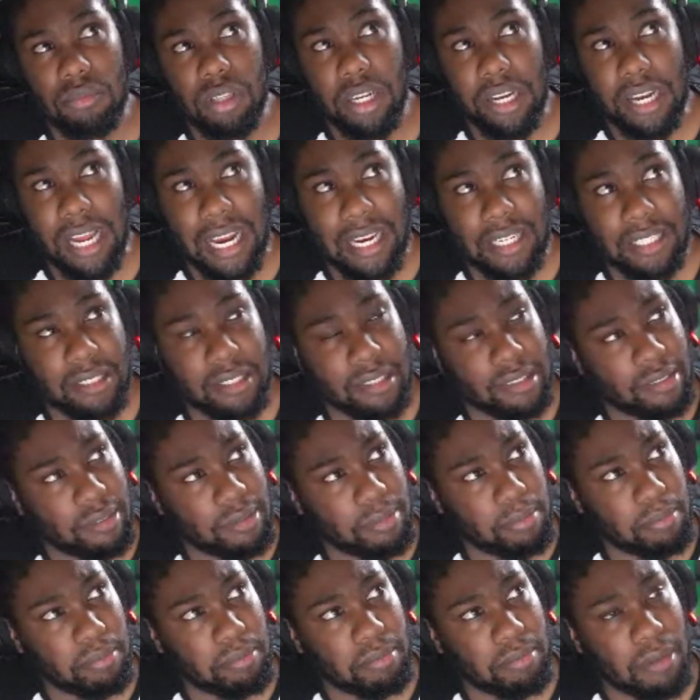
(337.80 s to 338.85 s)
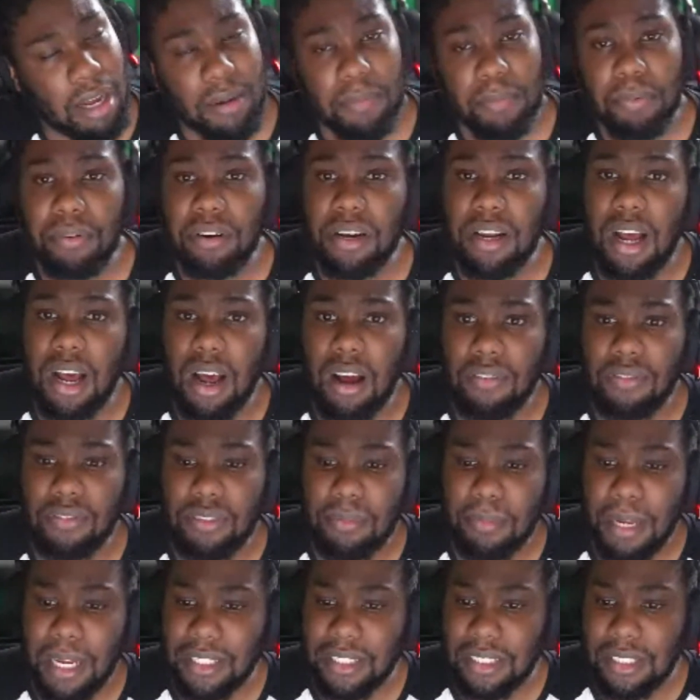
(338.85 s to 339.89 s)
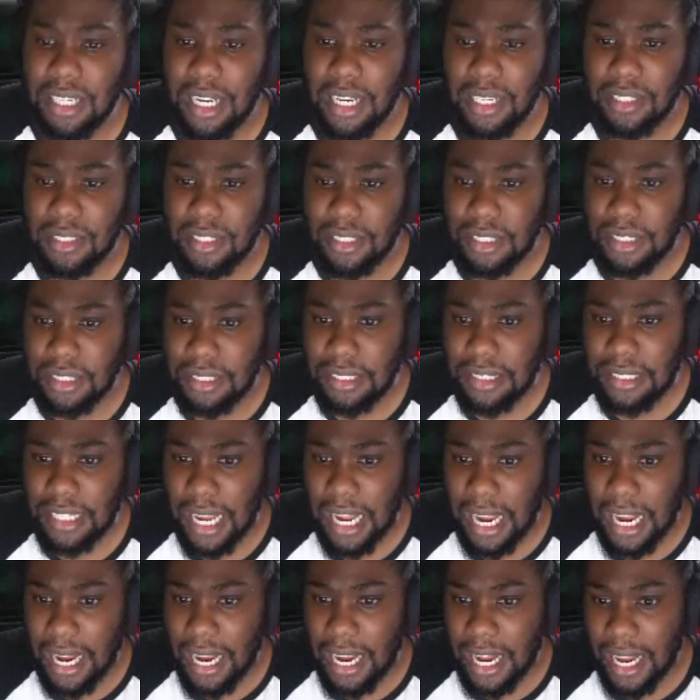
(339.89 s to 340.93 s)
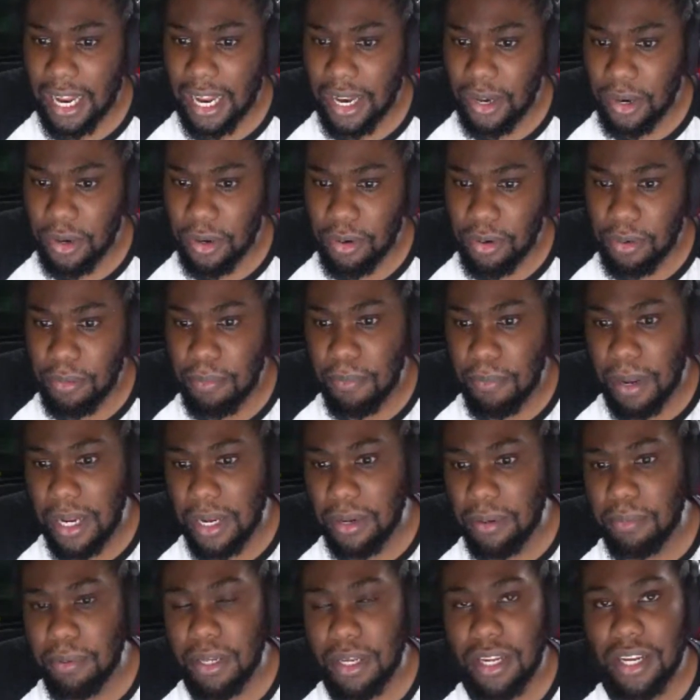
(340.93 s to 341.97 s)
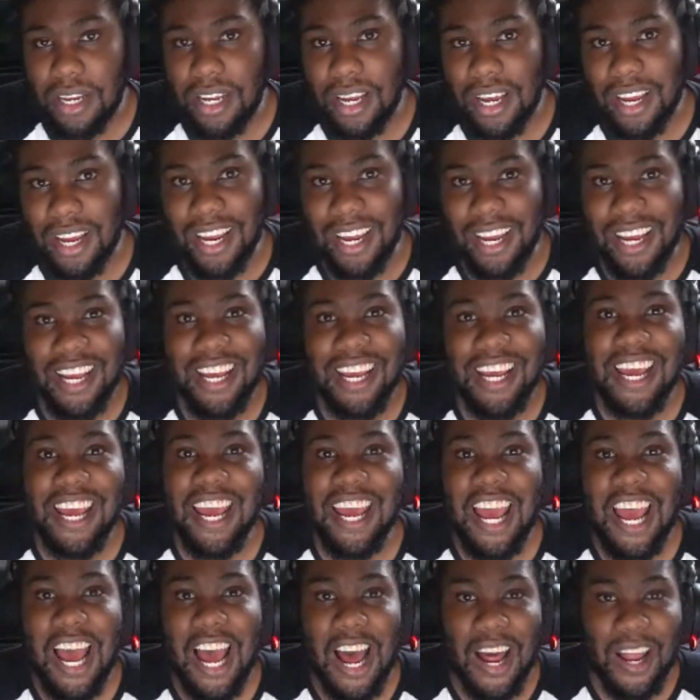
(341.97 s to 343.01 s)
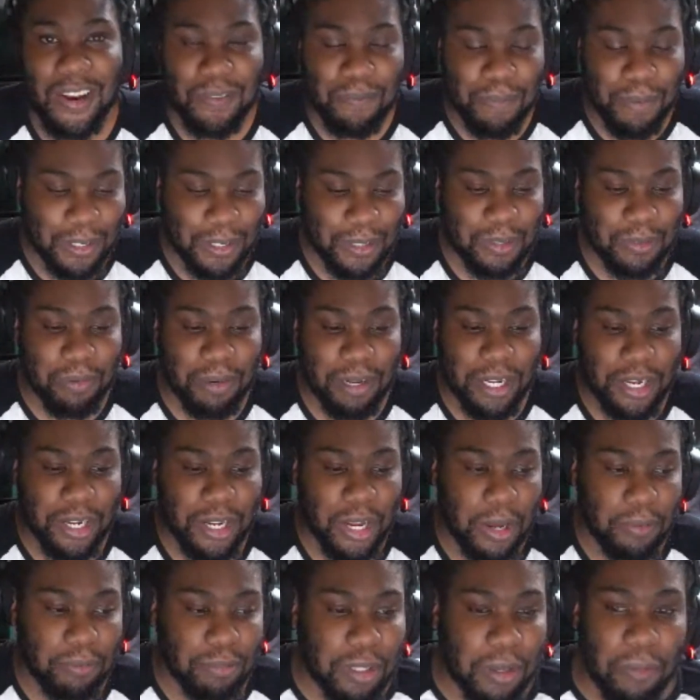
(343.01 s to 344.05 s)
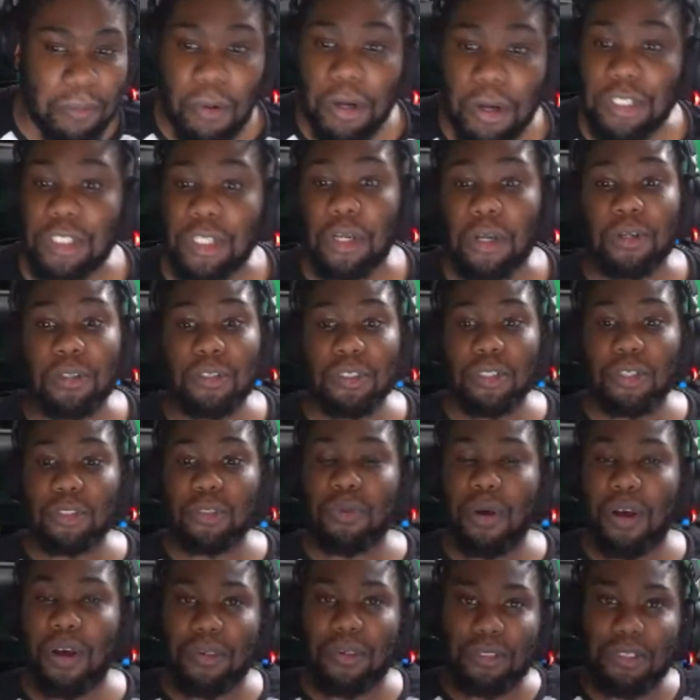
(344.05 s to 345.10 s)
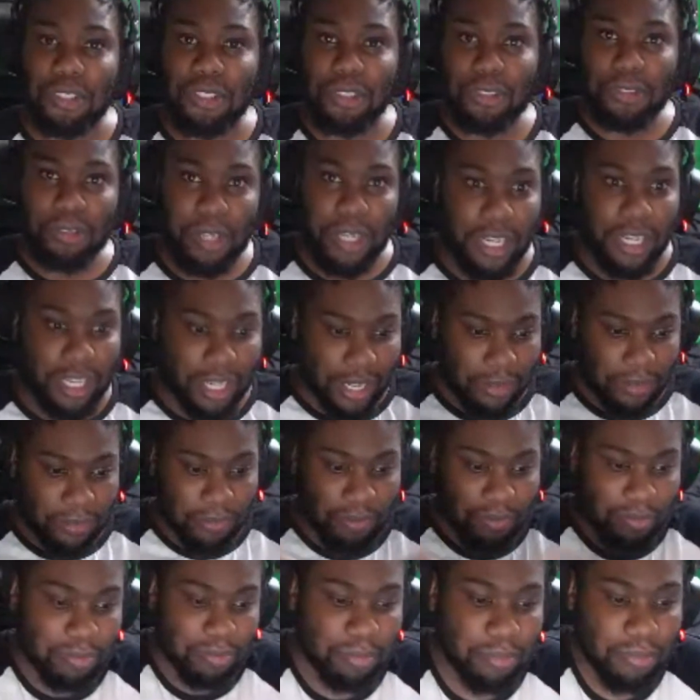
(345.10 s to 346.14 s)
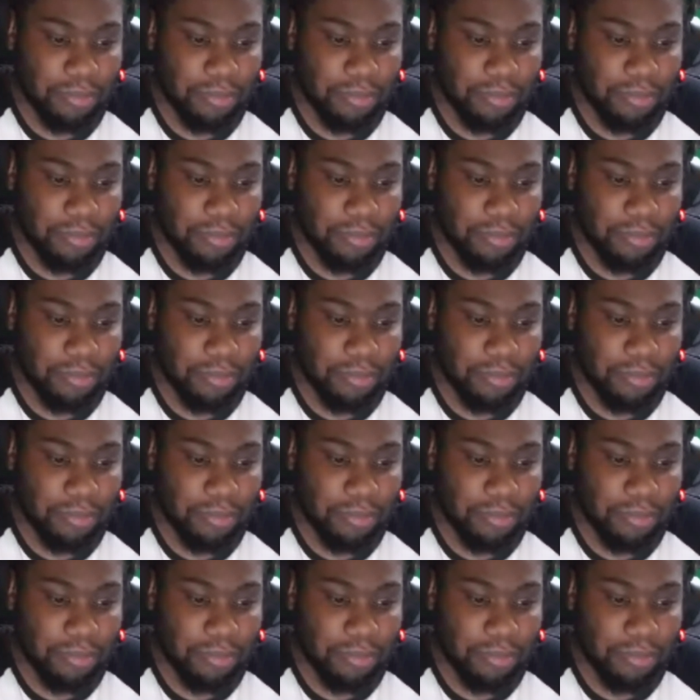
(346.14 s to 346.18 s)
analysis, after match analysis, and maybe and possibly some watch alongs as well during the